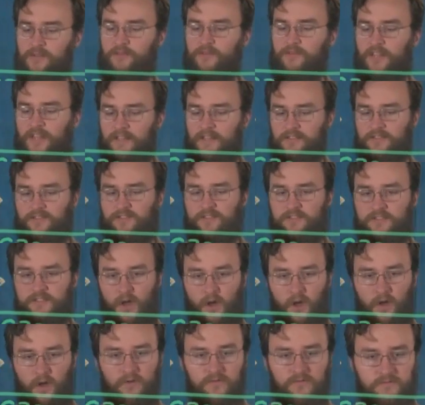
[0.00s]
to like
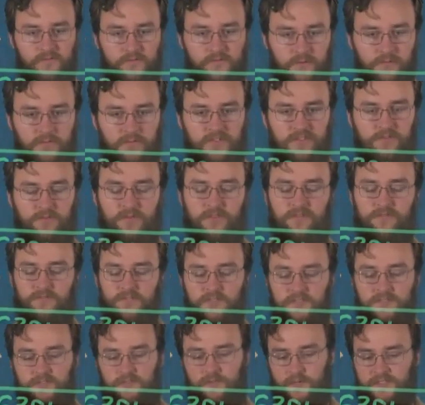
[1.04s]
solve for which one of
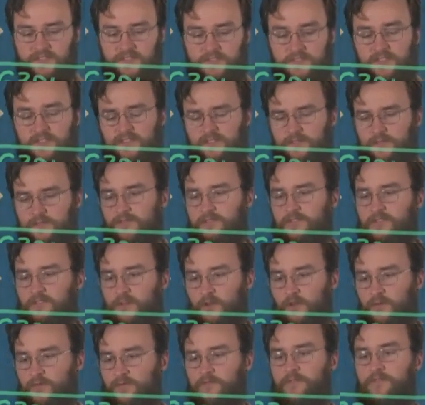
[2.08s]
these choices or
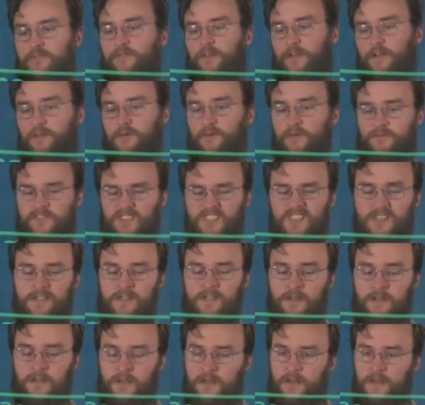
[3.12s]
solve for the value of
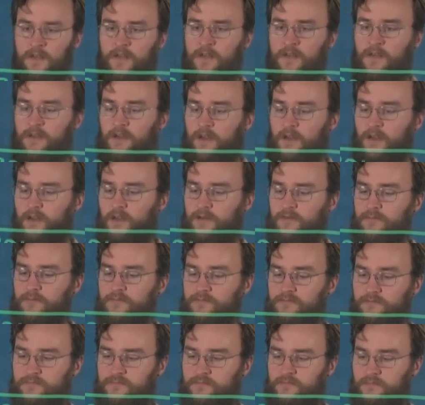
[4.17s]
D.
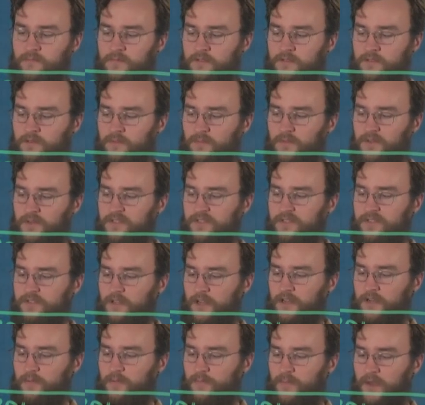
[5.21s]
But it's
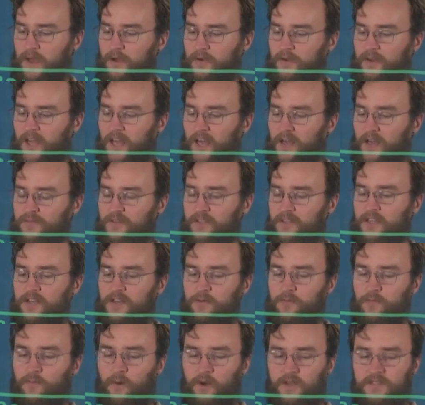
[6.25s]
not about having
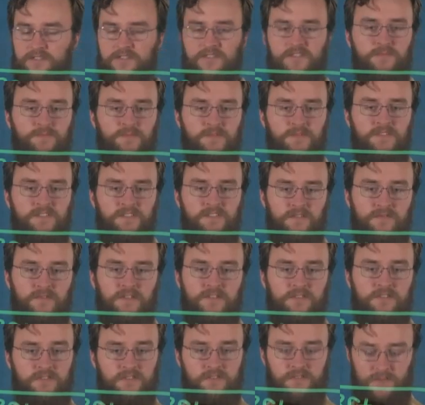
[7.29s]
any one
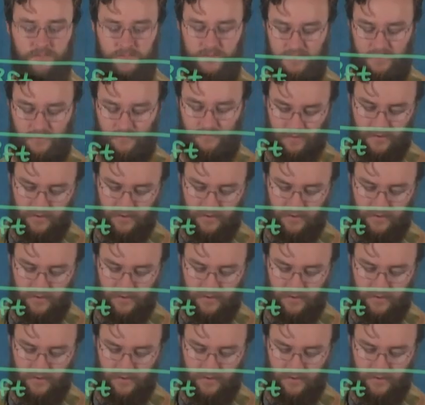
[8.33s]
specific description of